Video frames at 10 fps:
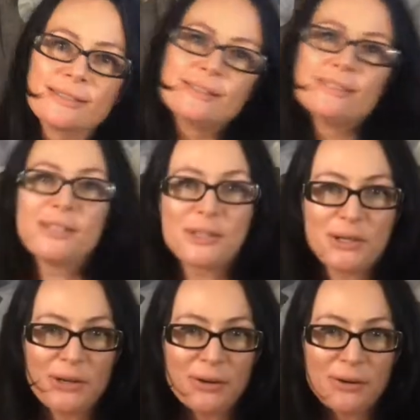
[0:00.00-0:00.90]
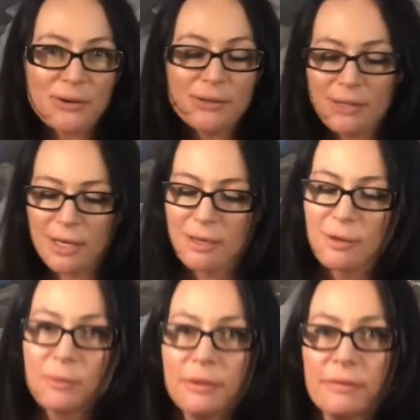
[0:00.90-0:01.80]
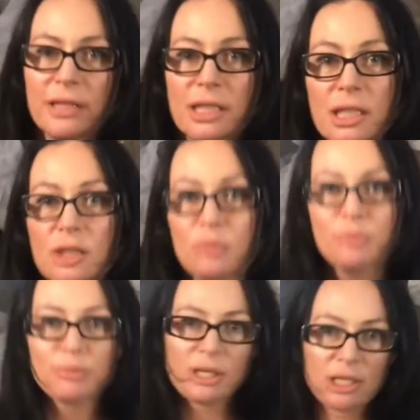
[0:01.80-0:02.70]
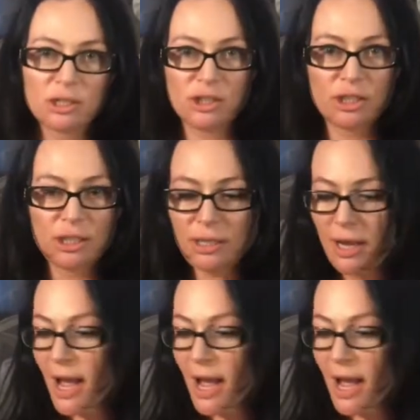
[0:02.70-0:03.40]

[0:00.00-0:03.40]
is Nicole with Vintage Pigeon.